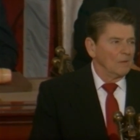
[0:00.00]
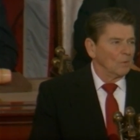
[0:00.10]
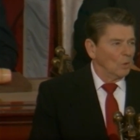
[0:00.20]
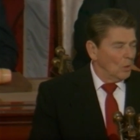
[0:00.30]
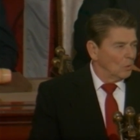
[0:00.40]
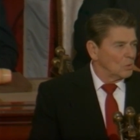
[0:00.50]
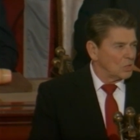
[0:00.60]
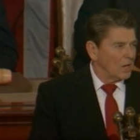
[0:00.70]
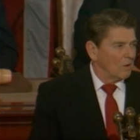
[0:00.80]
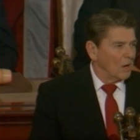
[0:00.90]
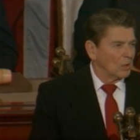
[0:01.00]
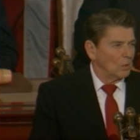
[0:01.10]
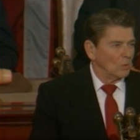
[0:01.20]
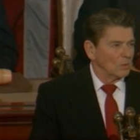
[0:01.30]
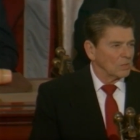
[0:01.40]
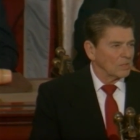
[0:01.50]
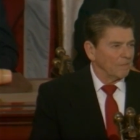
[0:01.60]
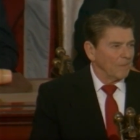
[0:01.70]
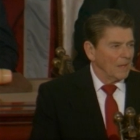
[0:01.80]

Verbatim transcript: for all who share our goals.